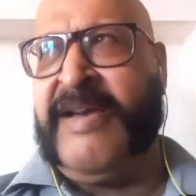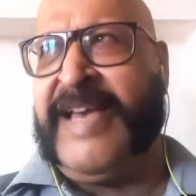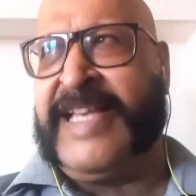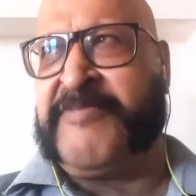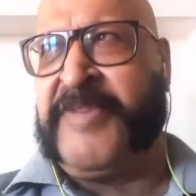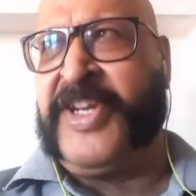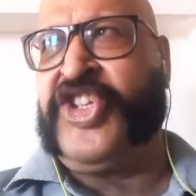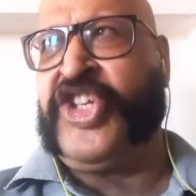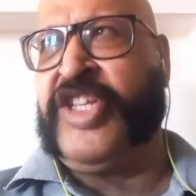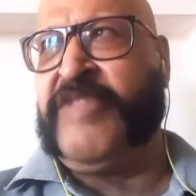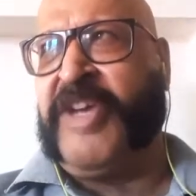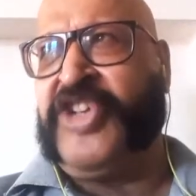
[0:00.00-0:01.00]

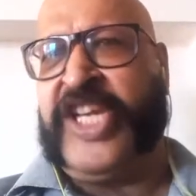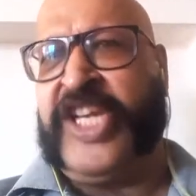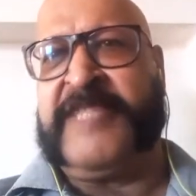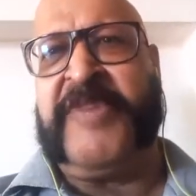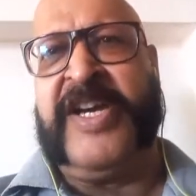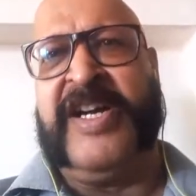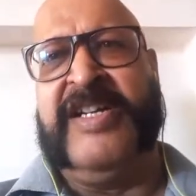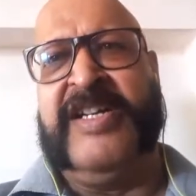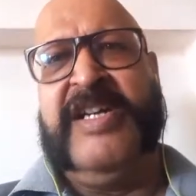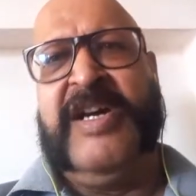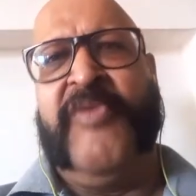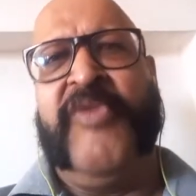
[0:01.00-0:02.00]
expedition by Shakespeare
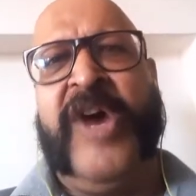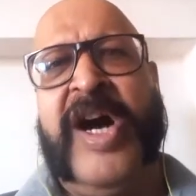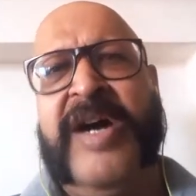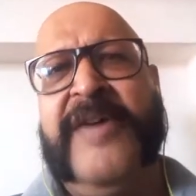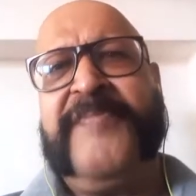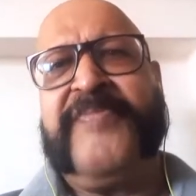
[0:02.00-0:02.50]
were